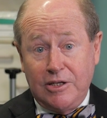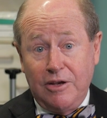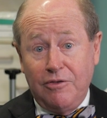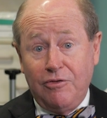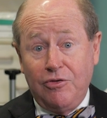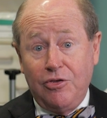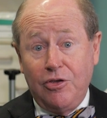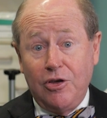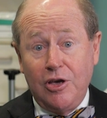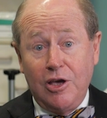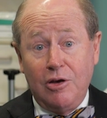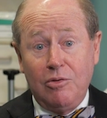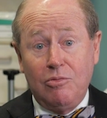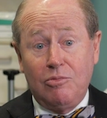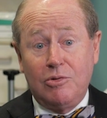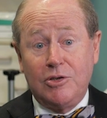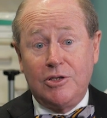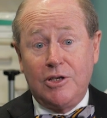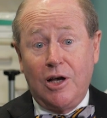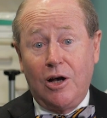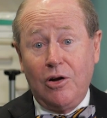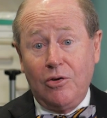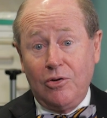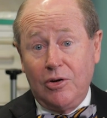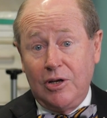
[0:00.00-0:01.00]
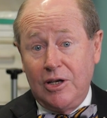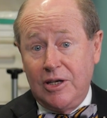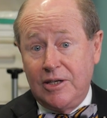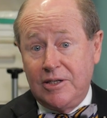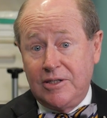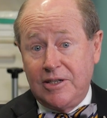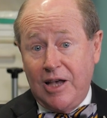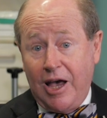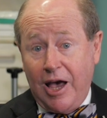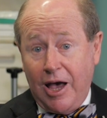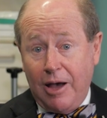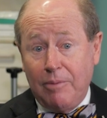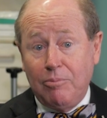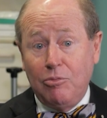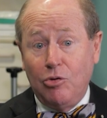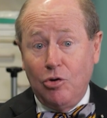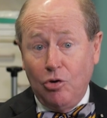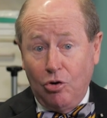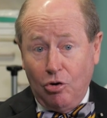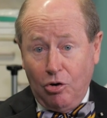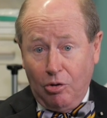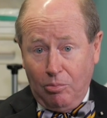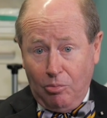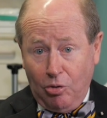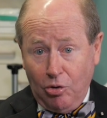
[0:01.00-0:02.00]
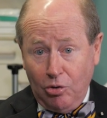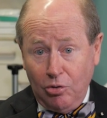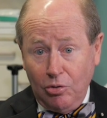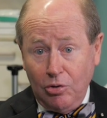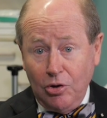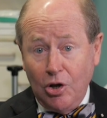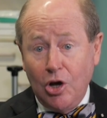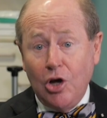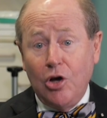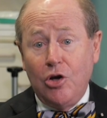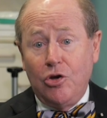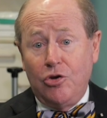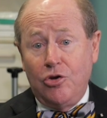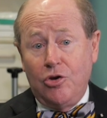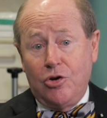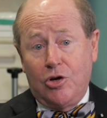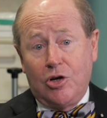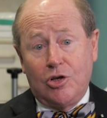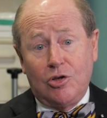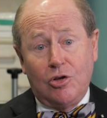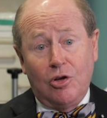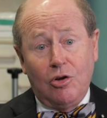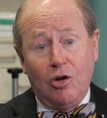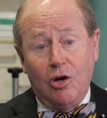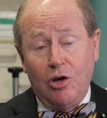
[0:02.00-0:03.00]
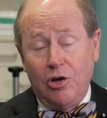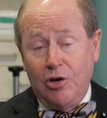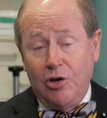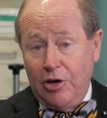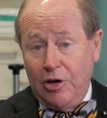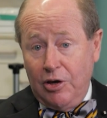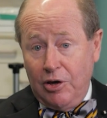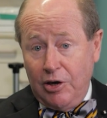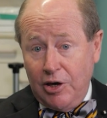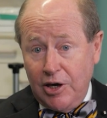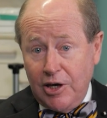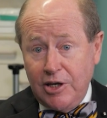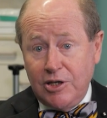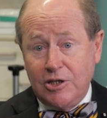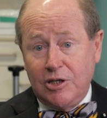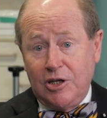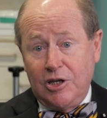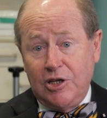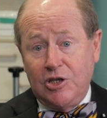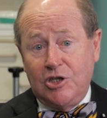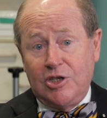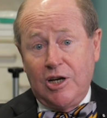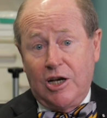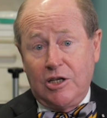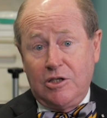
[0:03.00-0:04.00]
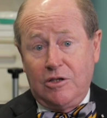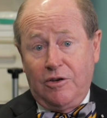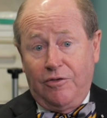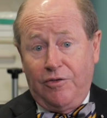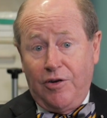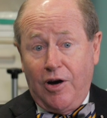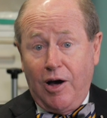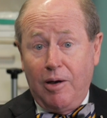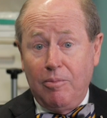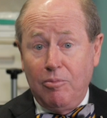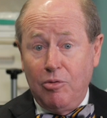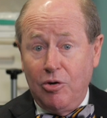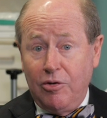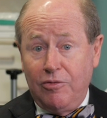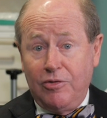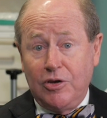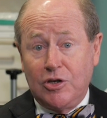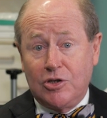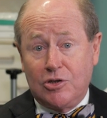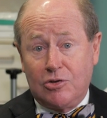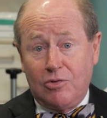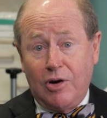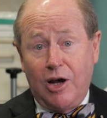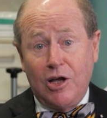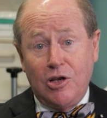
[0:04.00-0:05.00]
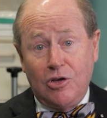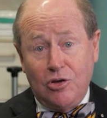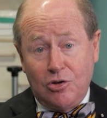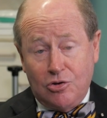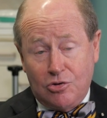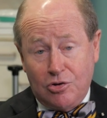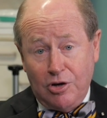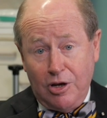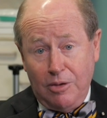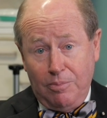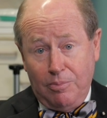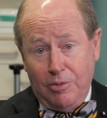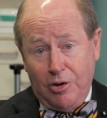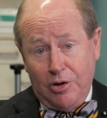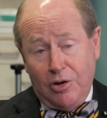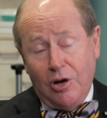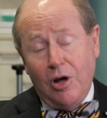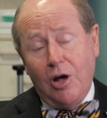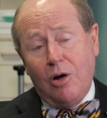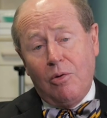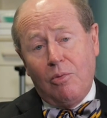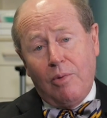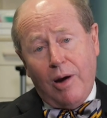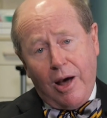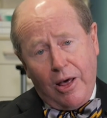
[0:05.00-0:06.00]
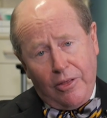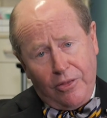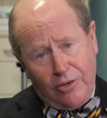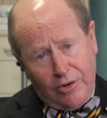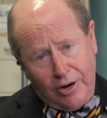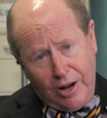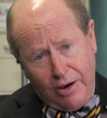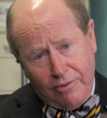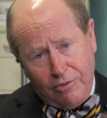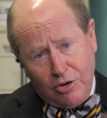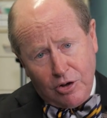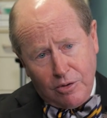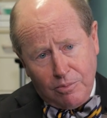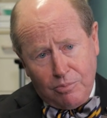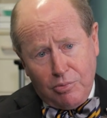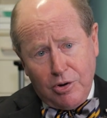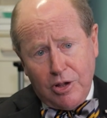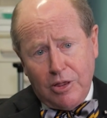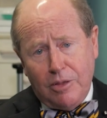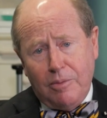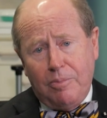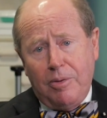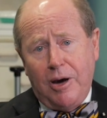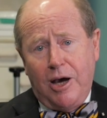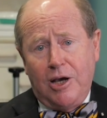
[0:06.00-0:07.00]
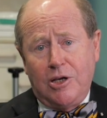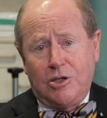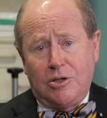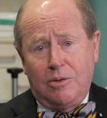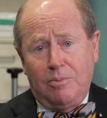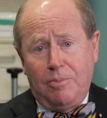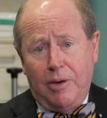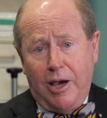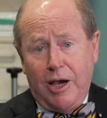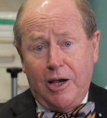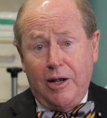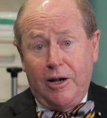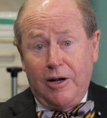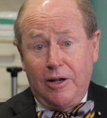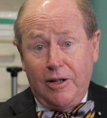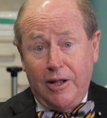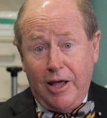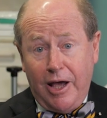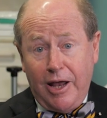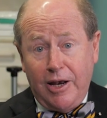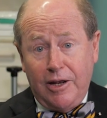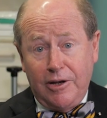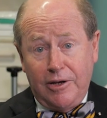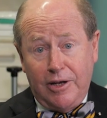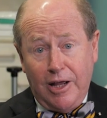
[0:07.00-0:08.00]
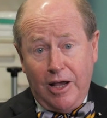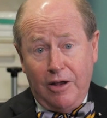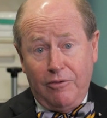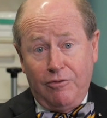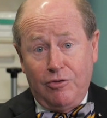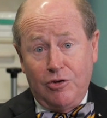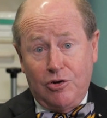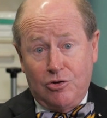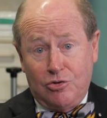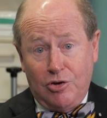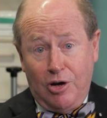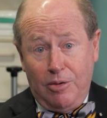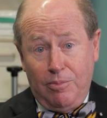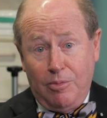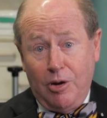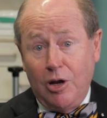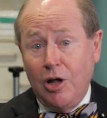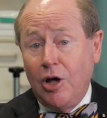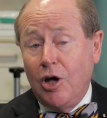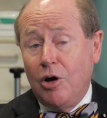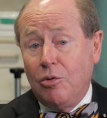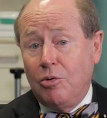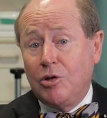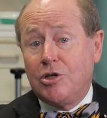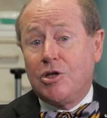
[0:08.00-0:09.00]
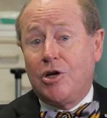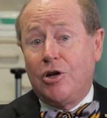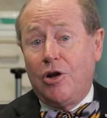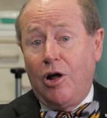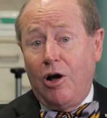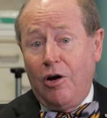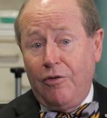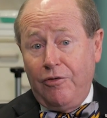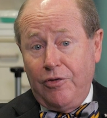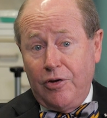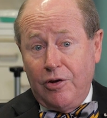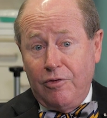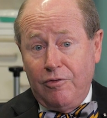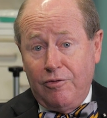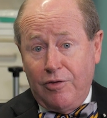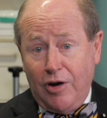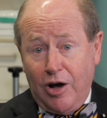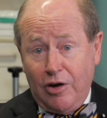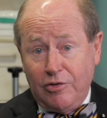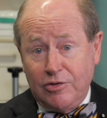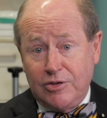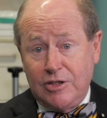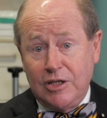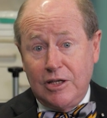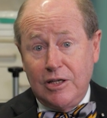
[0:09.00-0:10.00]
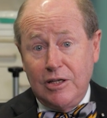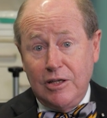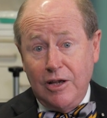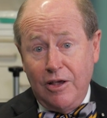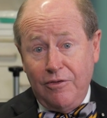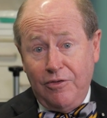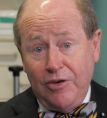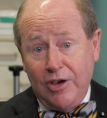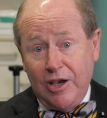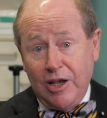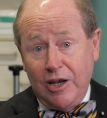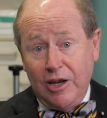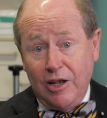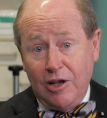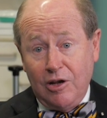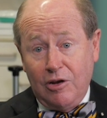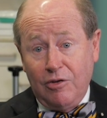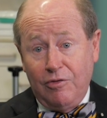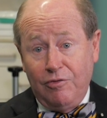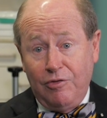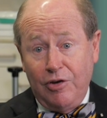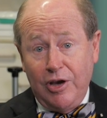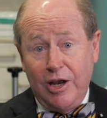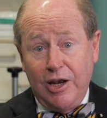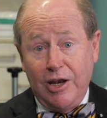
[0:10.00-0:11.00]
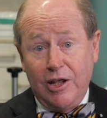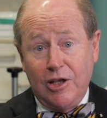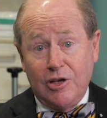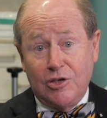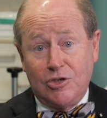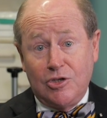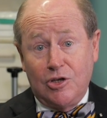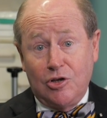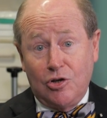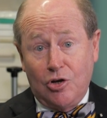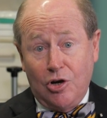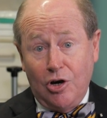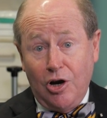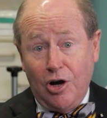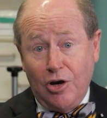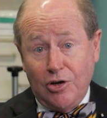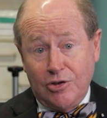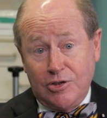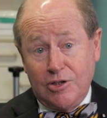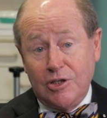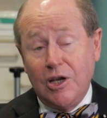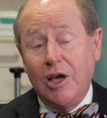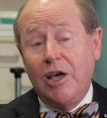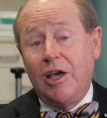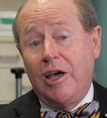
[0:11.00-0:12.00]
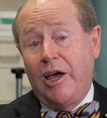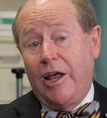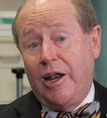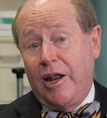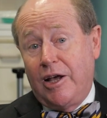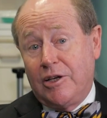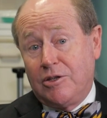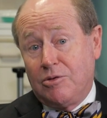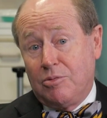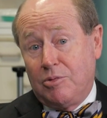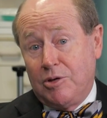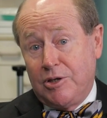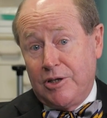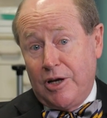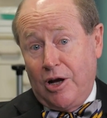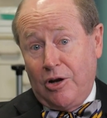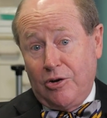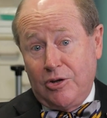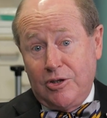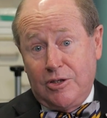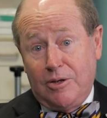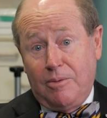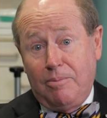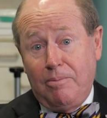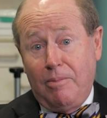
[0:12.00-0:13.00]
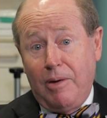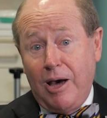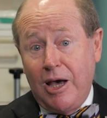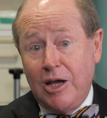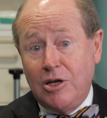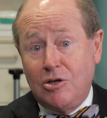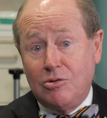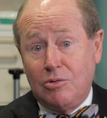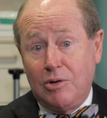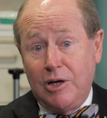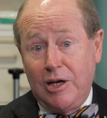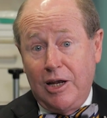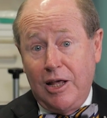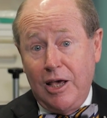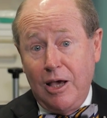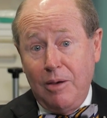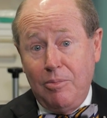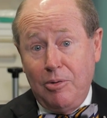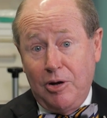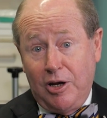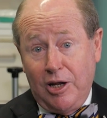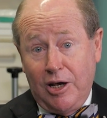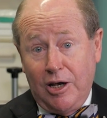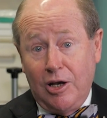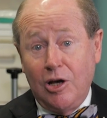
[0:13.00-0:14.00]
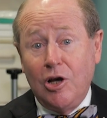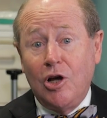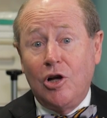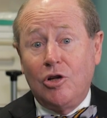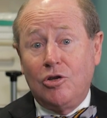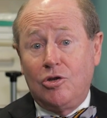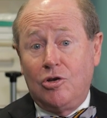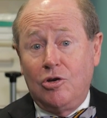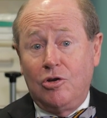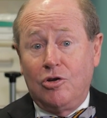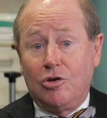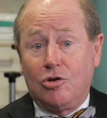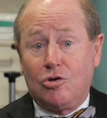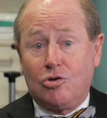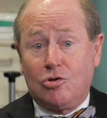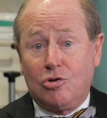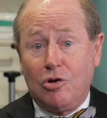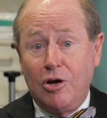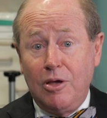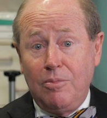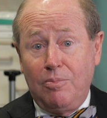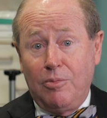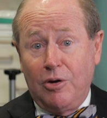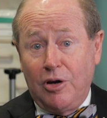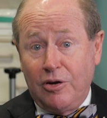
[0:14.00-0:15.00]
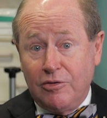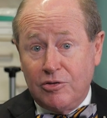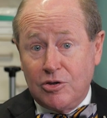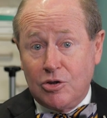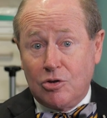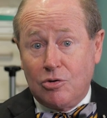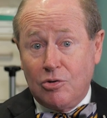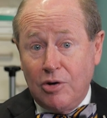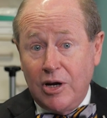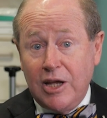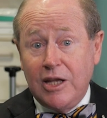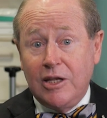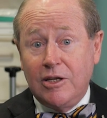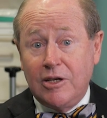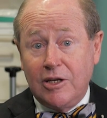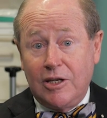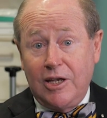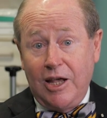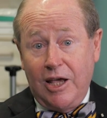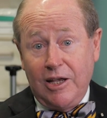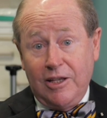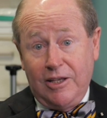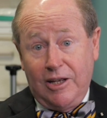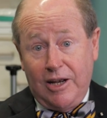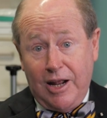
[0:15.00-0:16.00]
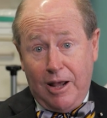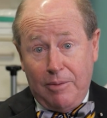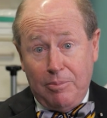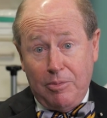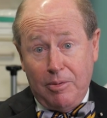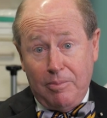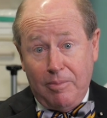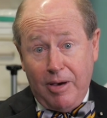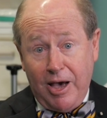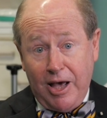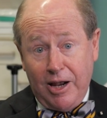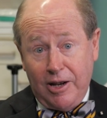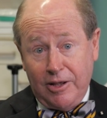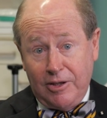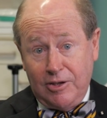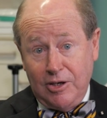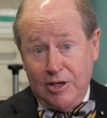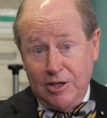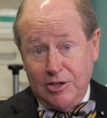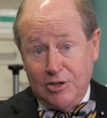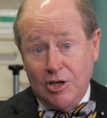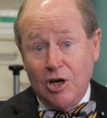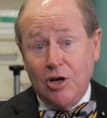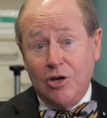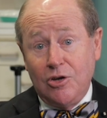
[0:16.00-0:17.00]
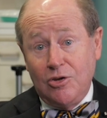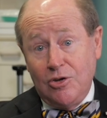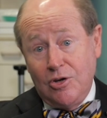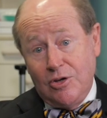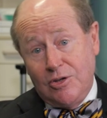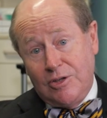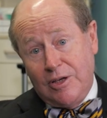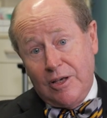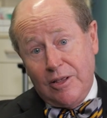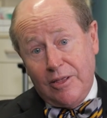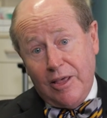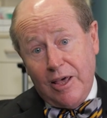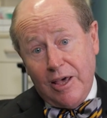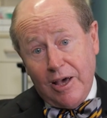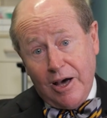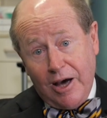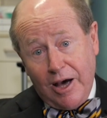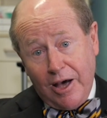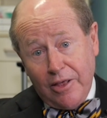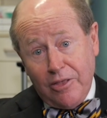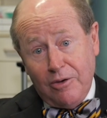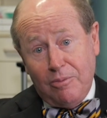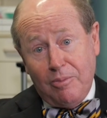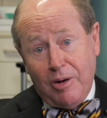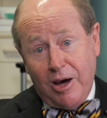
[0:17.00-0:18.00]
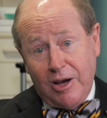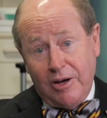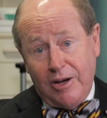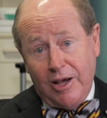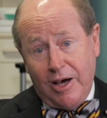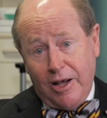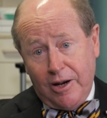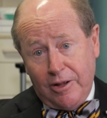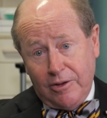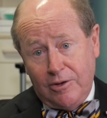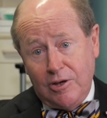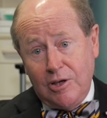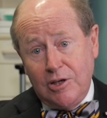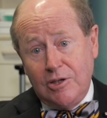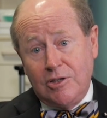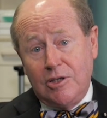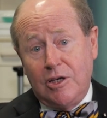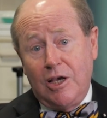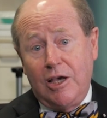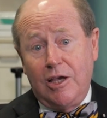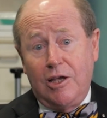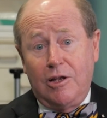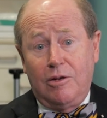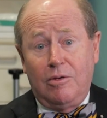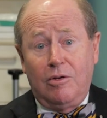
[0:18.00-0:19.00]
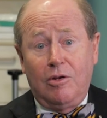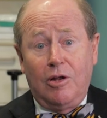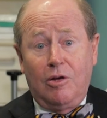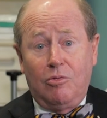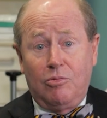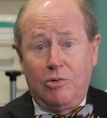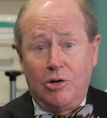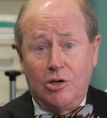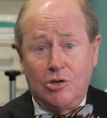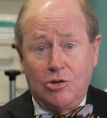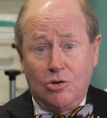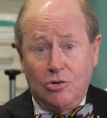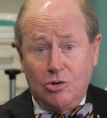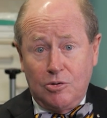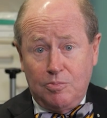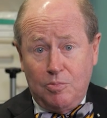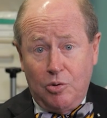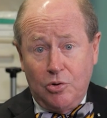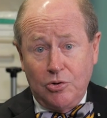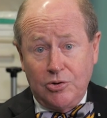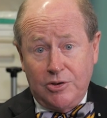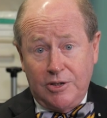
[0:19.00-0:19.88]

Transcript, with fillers: If the result is abnormal, you can easily justify moving straight to treatment rather than having to bring the patient back at a later date for treatment, which can often involve significant inconvenience and cost, and as a result is a major inhibitor to the treatment of screen detected abnormalities using the other modalities in resource poor